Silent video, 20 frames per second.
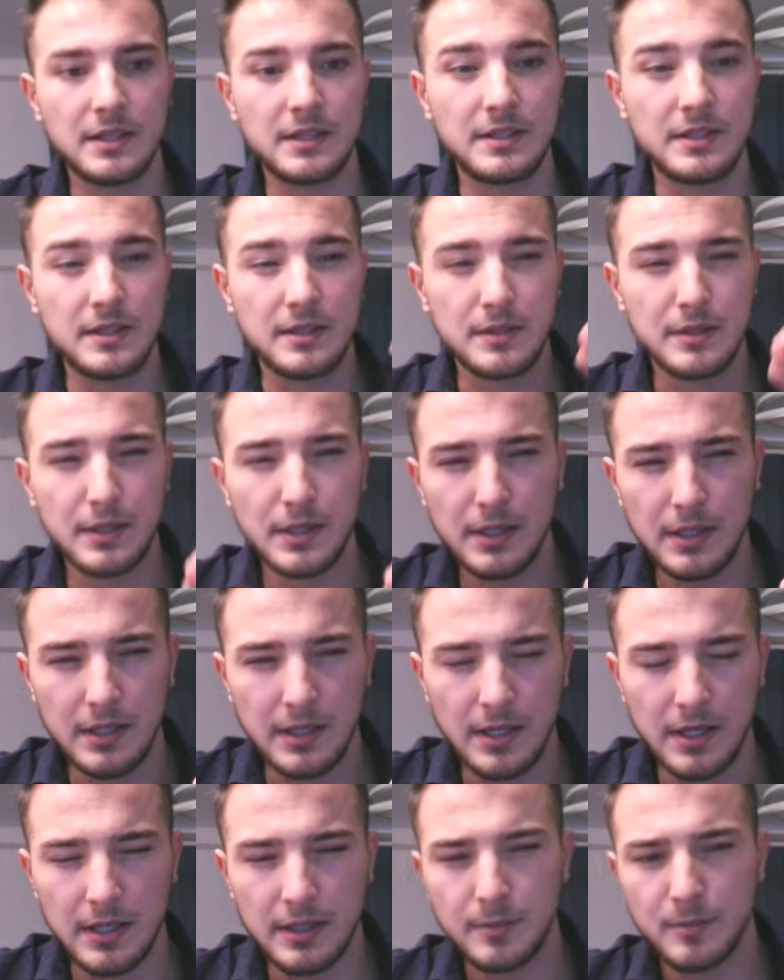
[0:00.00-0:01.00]
This is
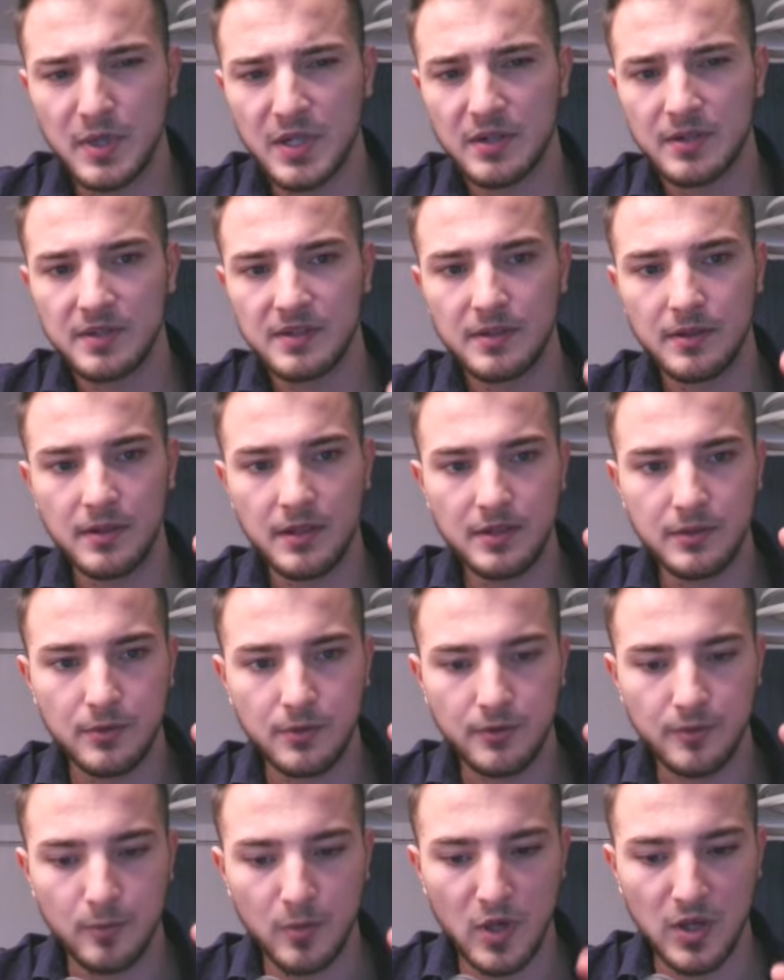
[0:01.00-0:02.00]
really great because a
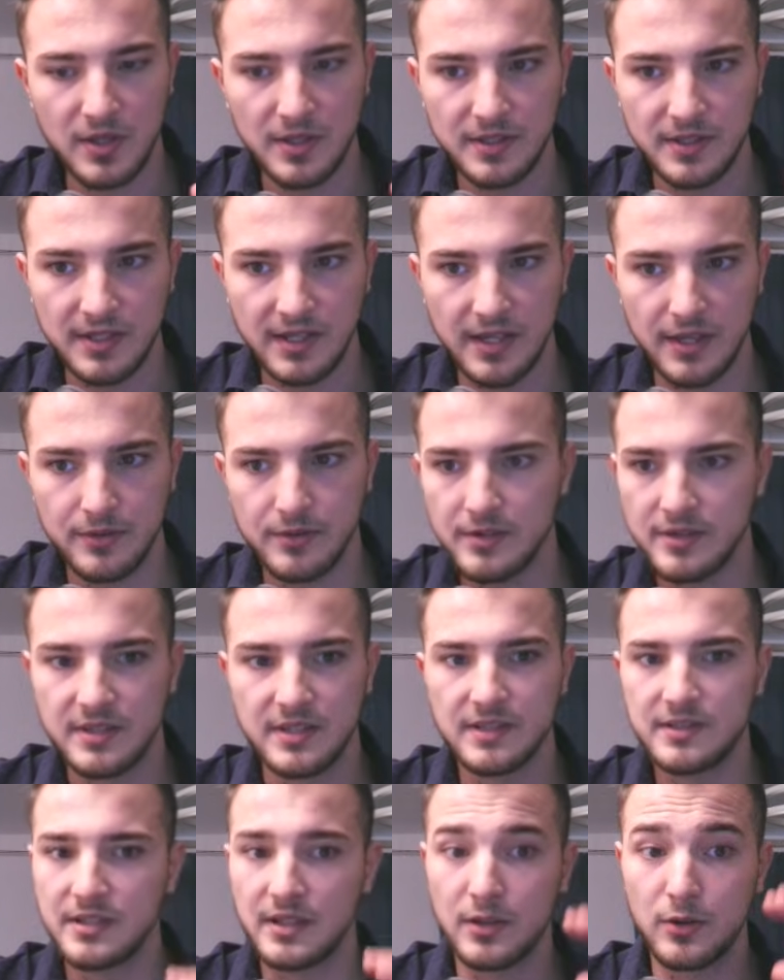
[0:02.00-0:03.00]
lot of marketing
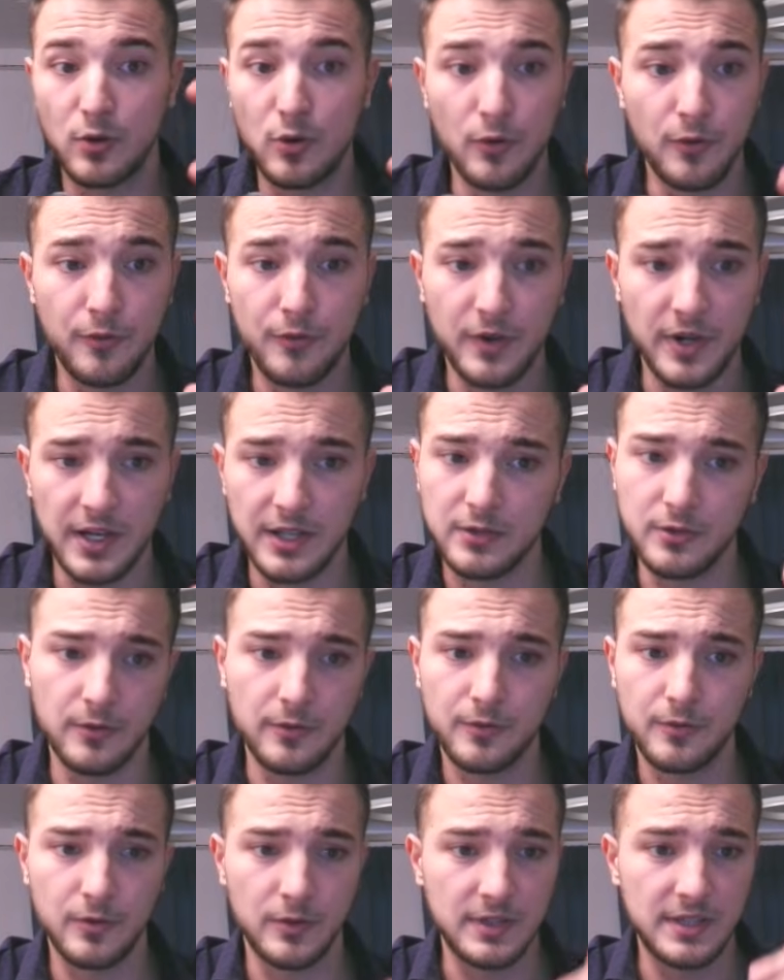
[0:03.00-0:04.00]
agencies are afraid
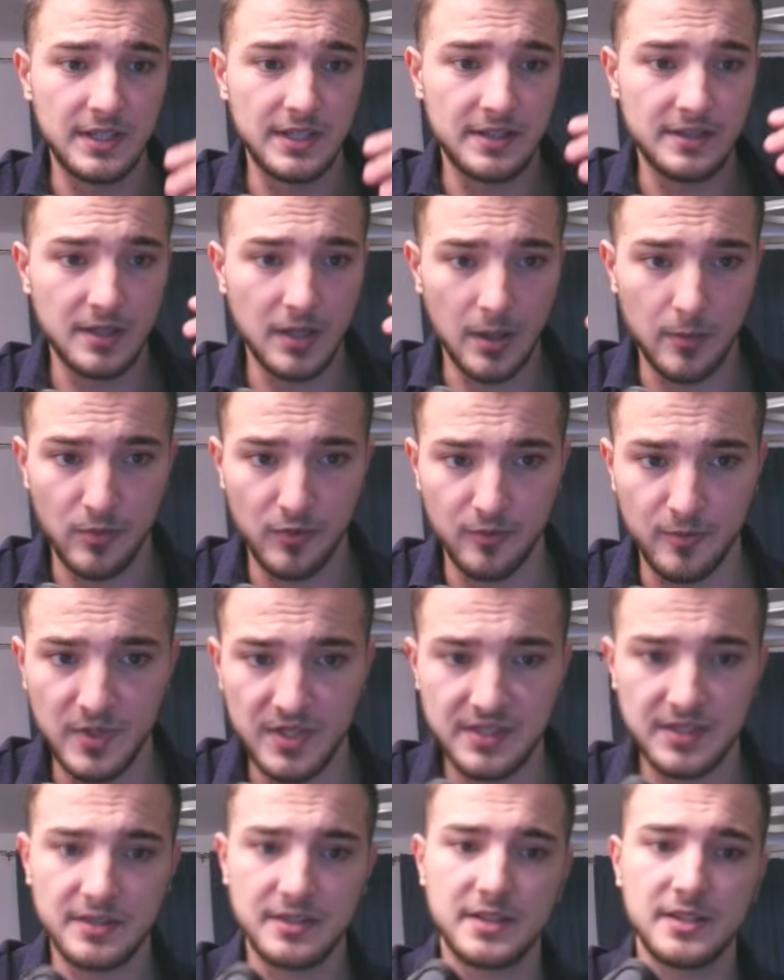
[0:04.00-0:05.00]
of these type of
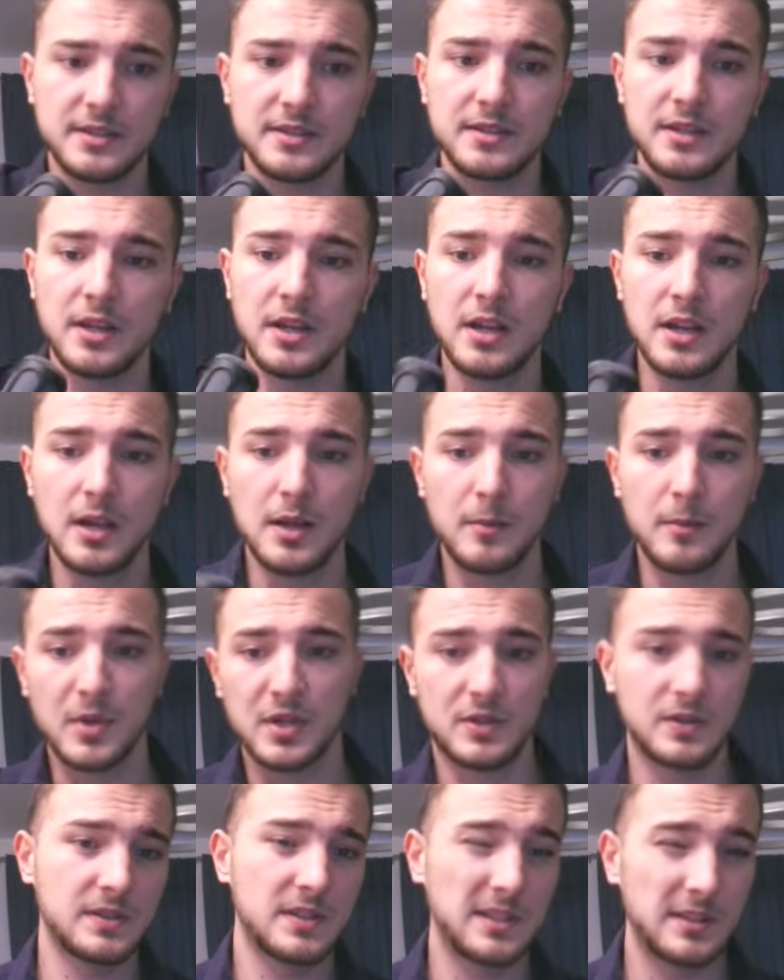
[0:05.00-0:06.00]
businesses
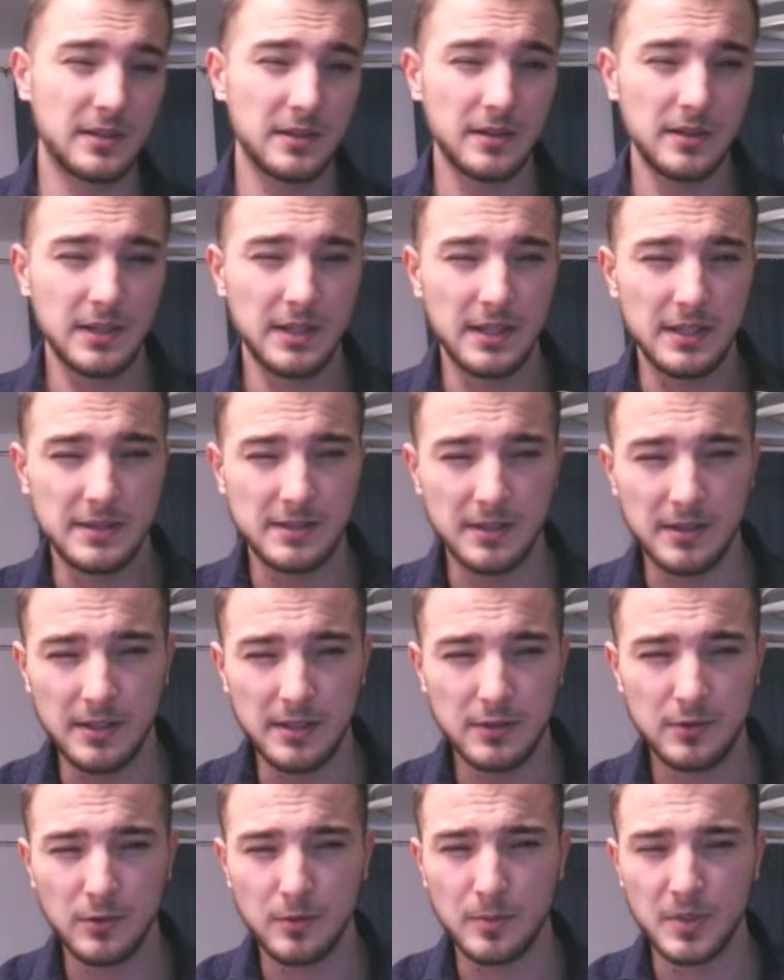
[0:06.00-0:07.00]
because it's a
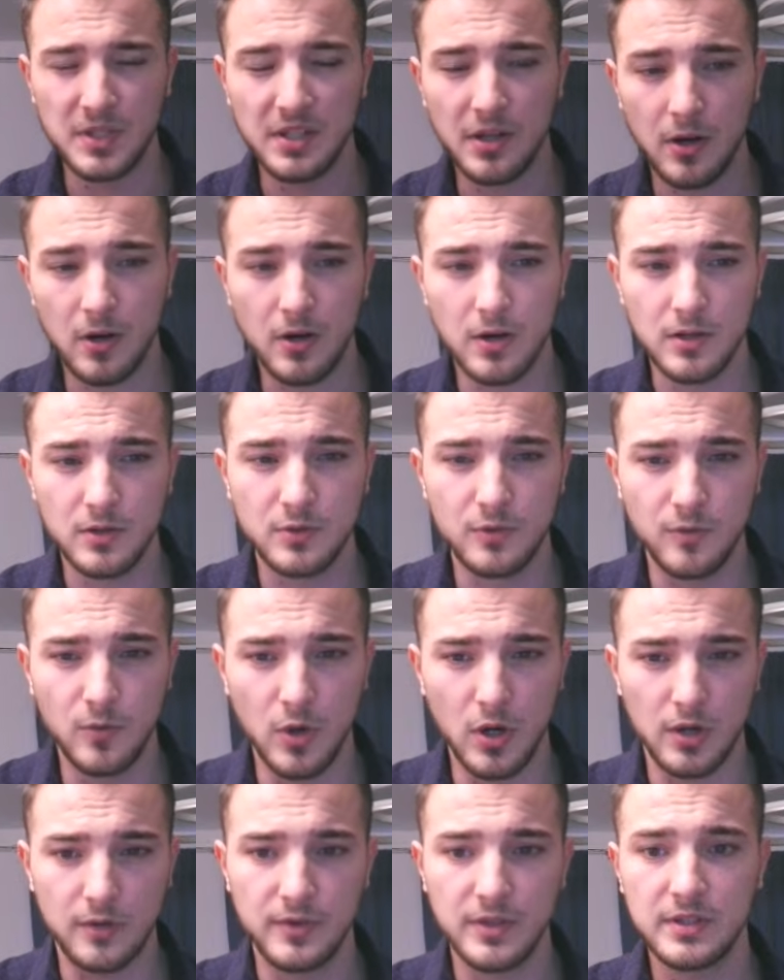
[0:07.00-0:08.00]
little bit hard to
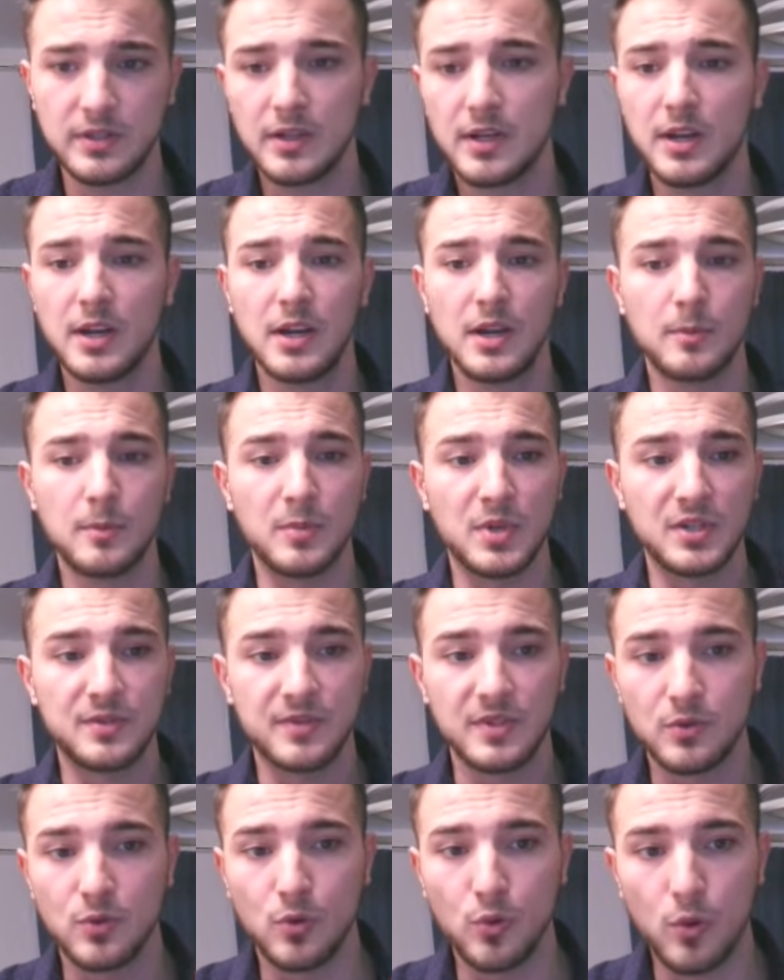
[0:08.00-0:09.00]
work with,
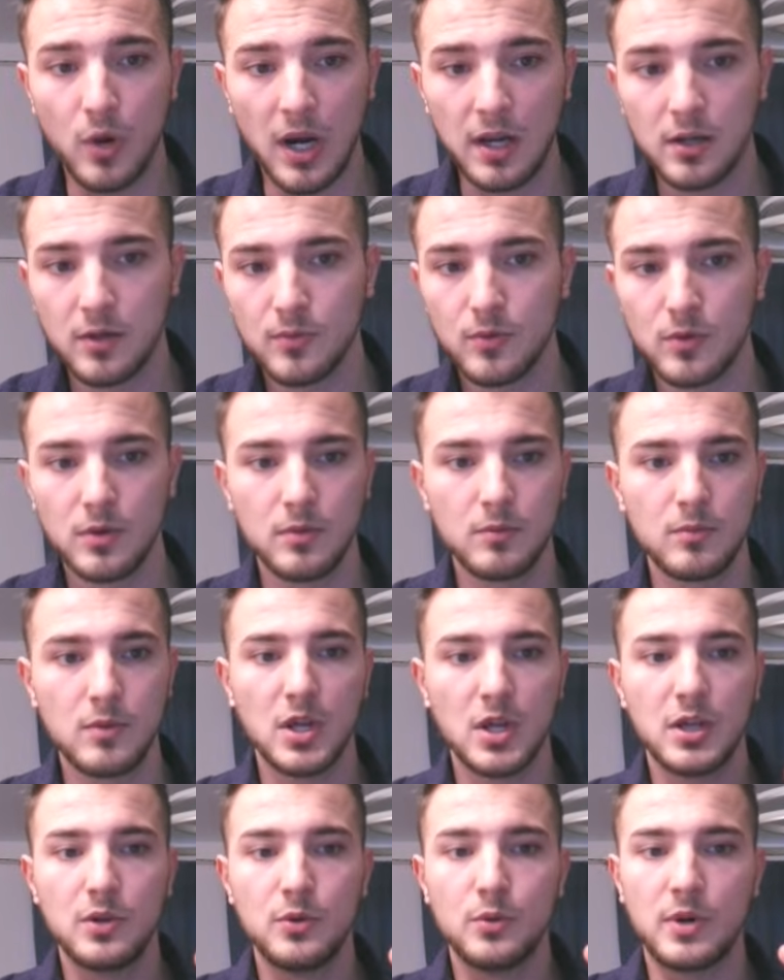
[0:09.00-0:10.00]
but with GoHighLevel
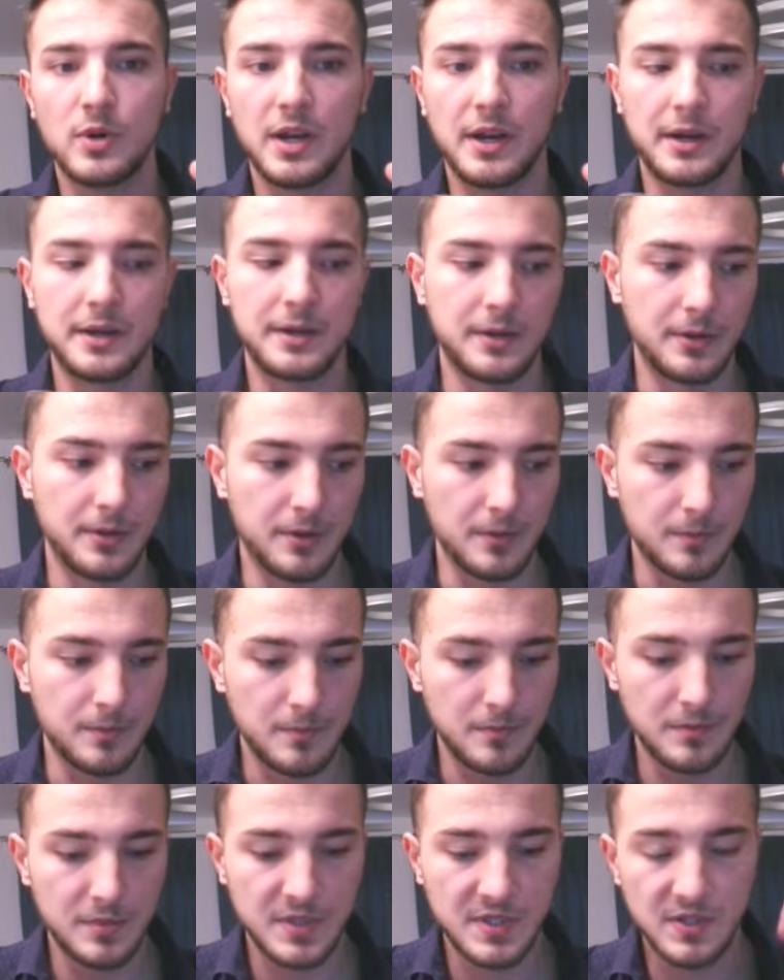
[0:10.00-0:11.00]
you can
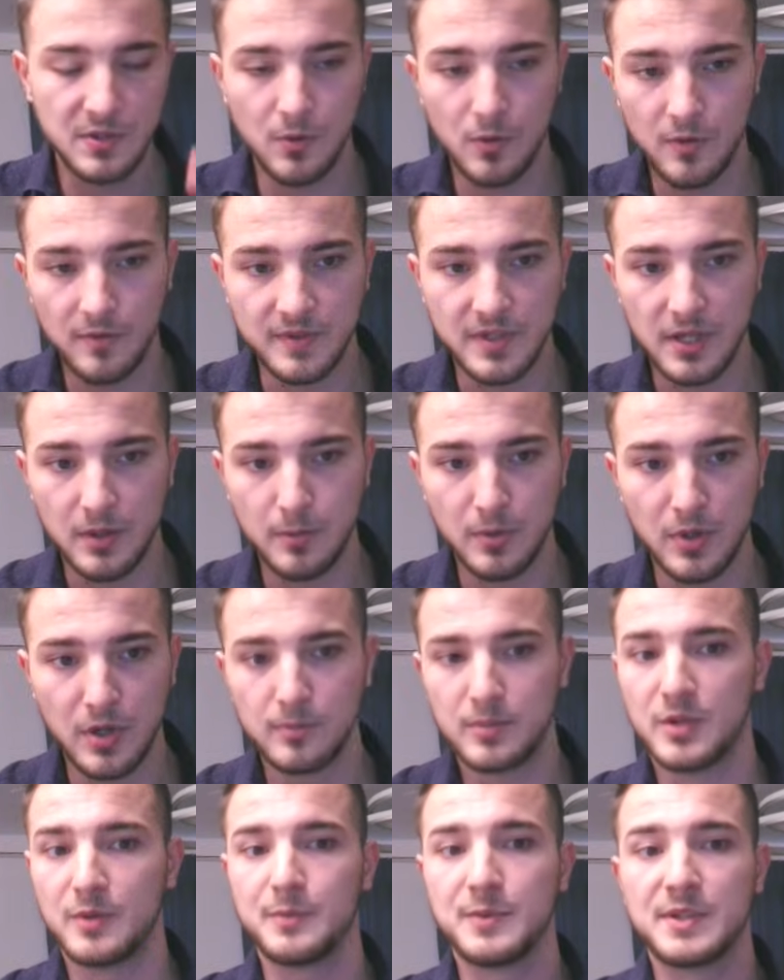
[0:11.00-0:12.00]
solve their
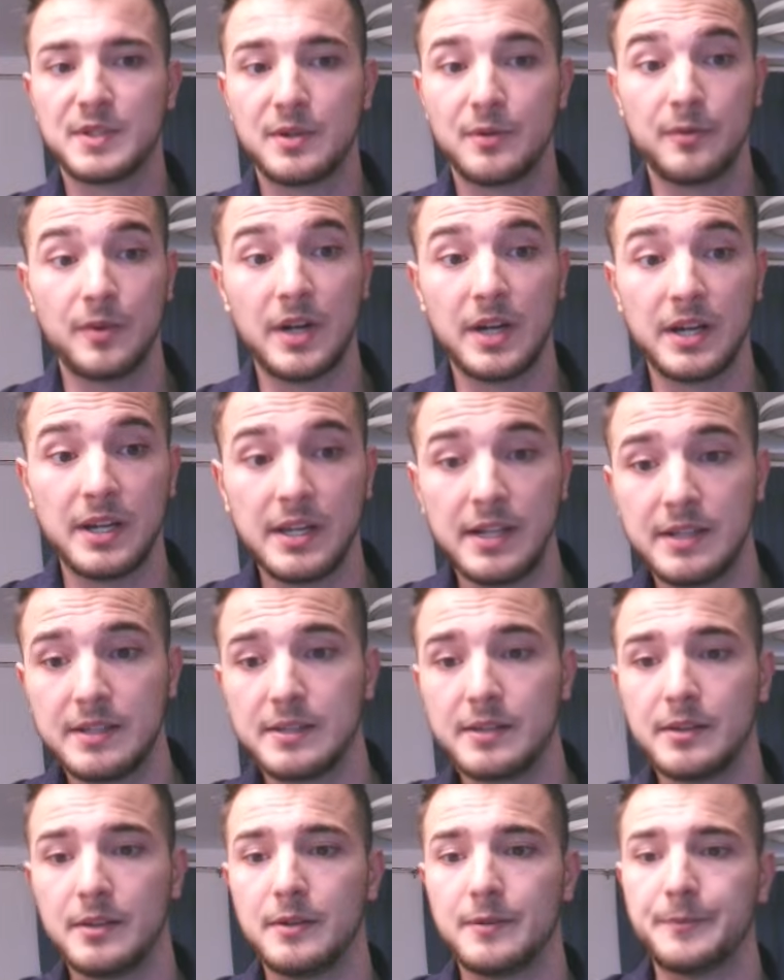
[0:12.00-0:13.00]
problems very
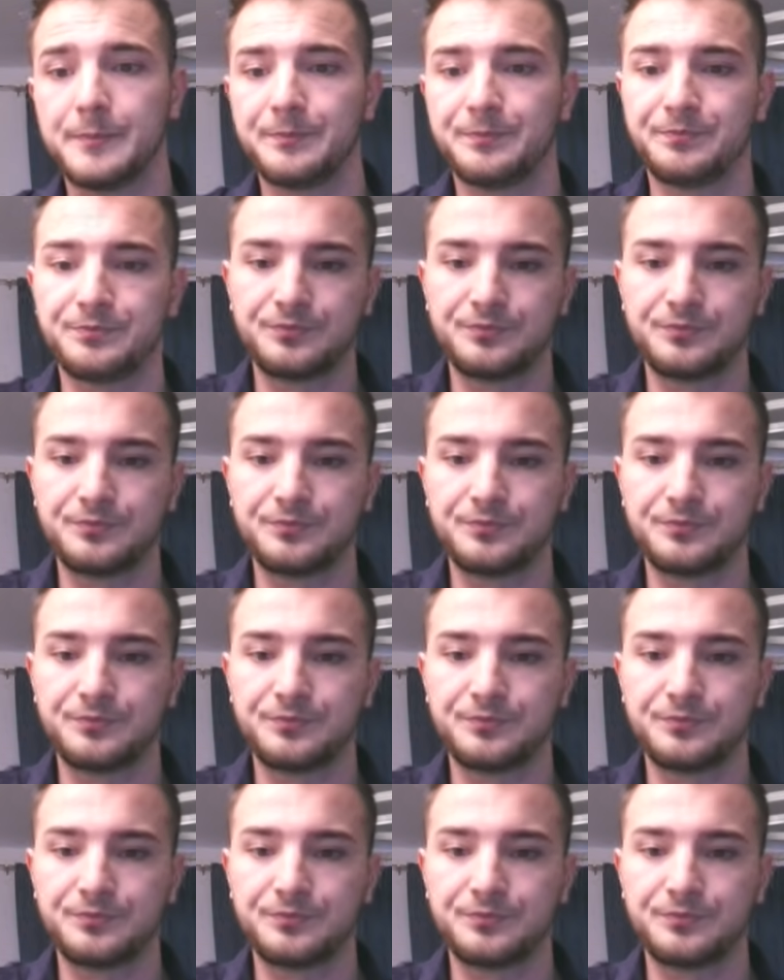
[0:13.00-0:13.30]
easily.